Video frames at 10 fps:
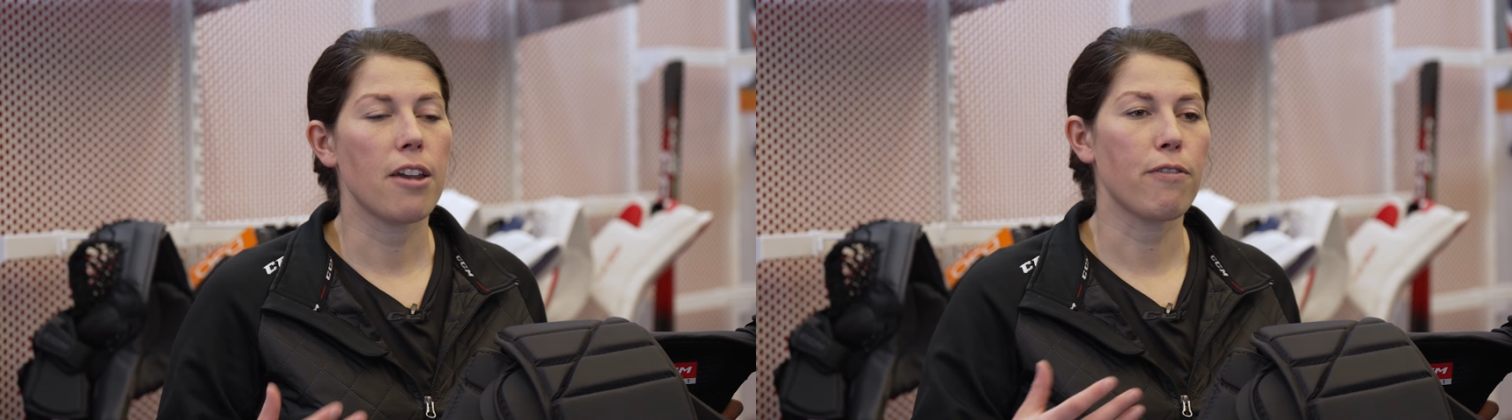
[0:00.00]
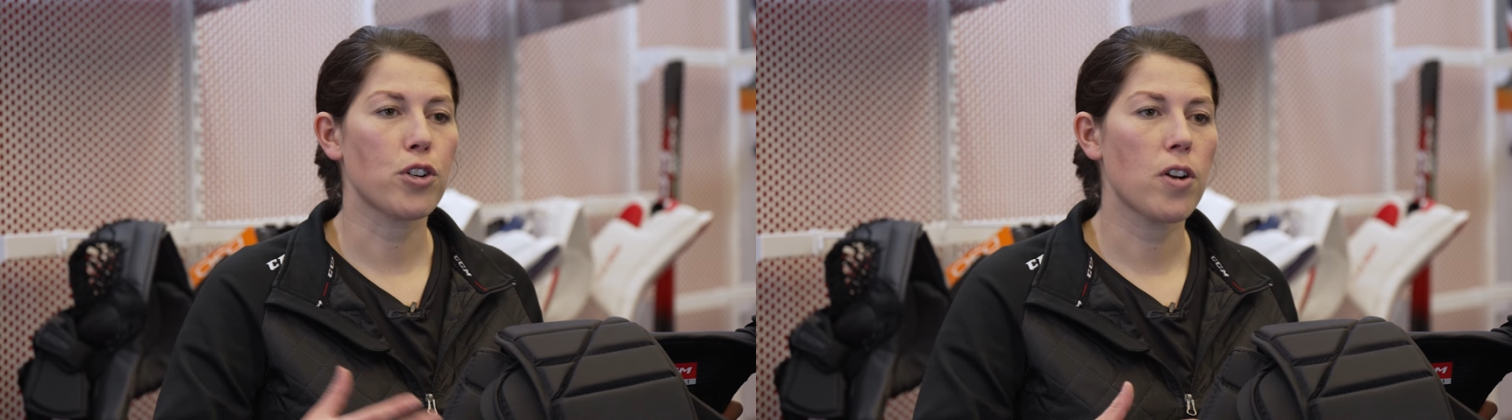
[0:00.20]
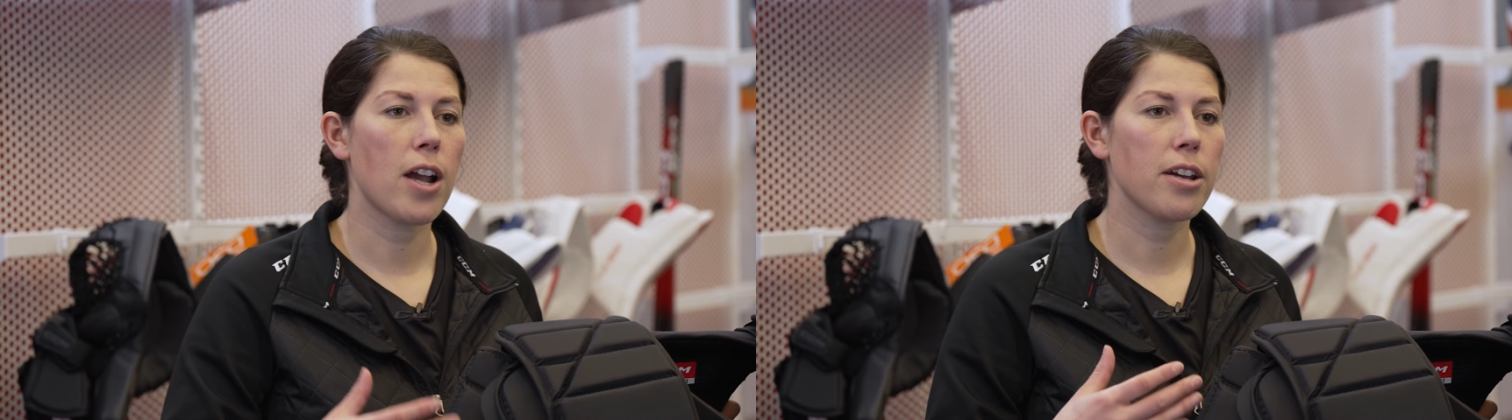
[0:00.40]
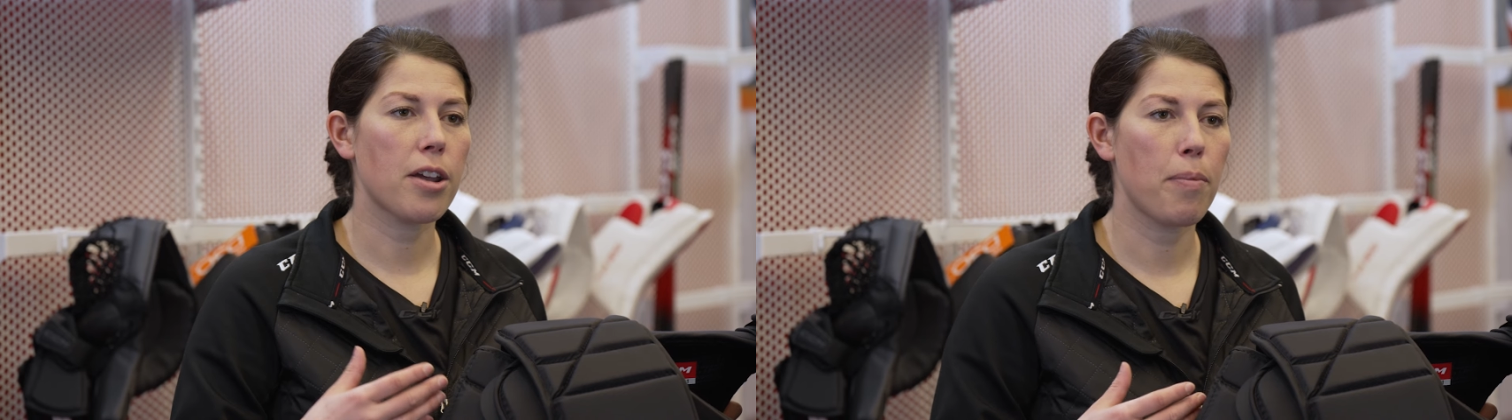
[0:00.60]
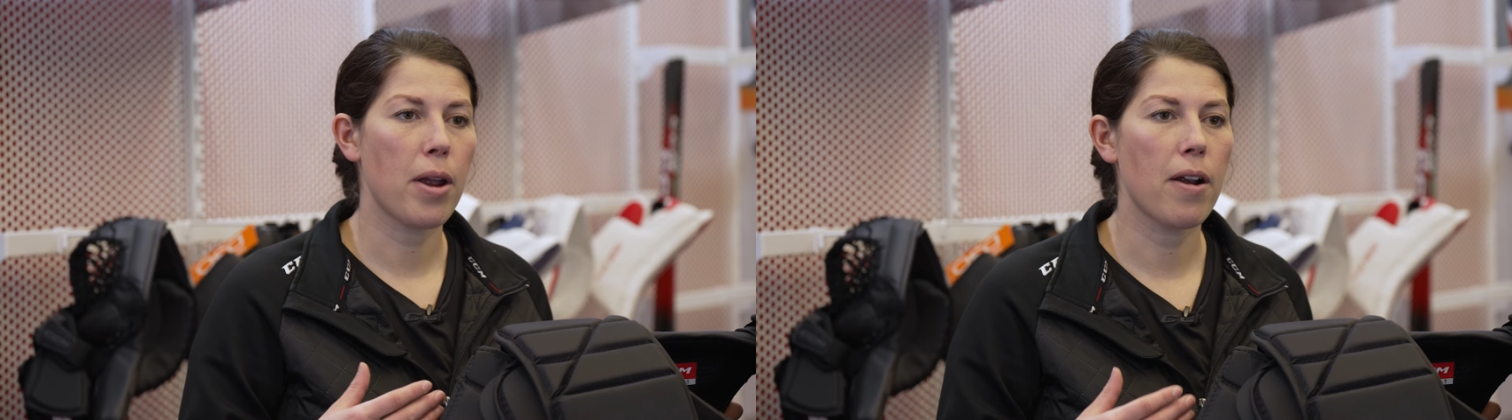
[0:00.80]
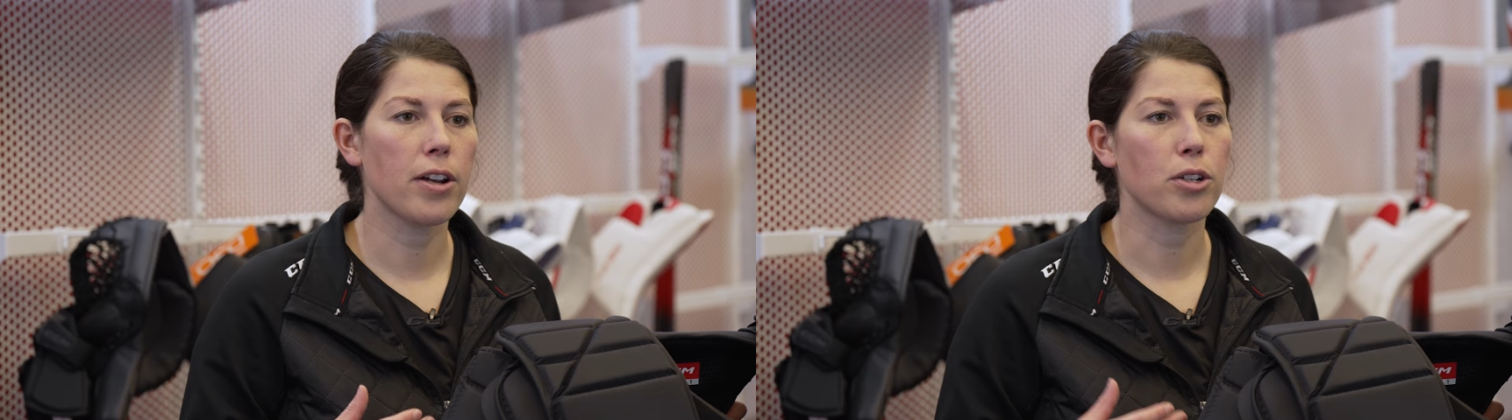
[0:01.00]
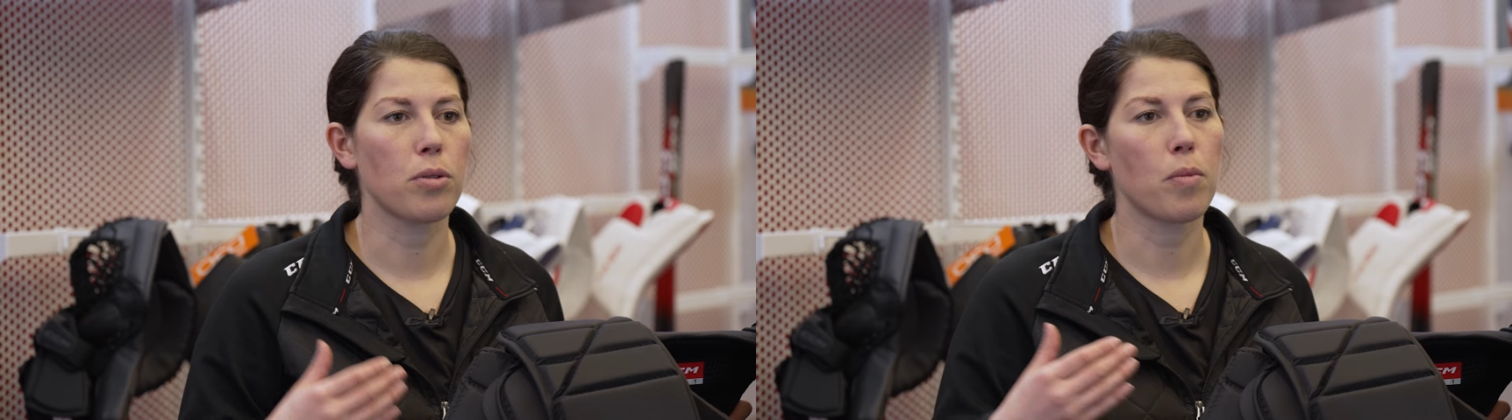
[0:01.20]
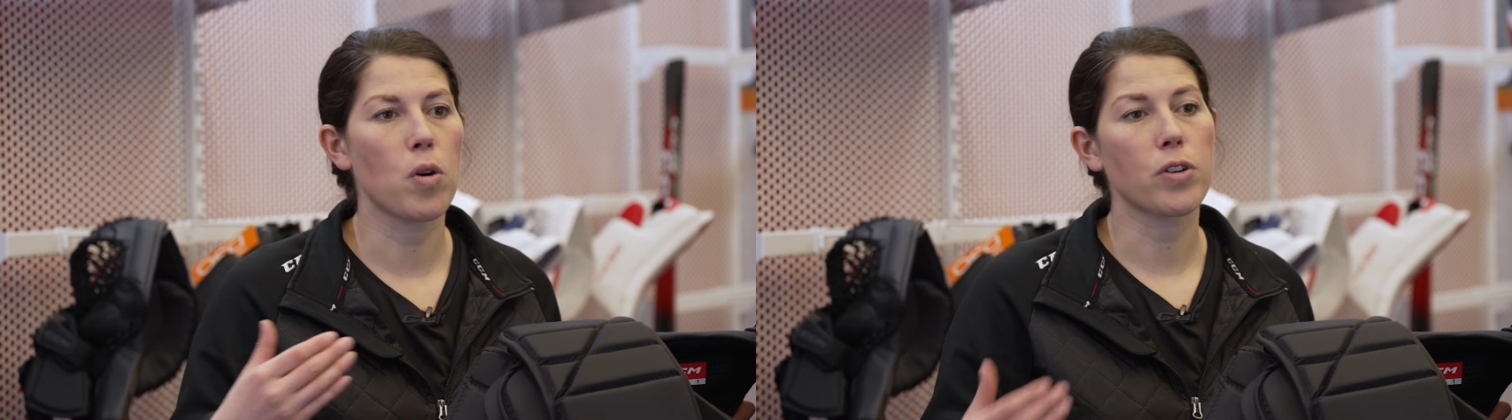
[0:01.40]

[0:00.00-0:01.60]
If you're trying to compare it to a more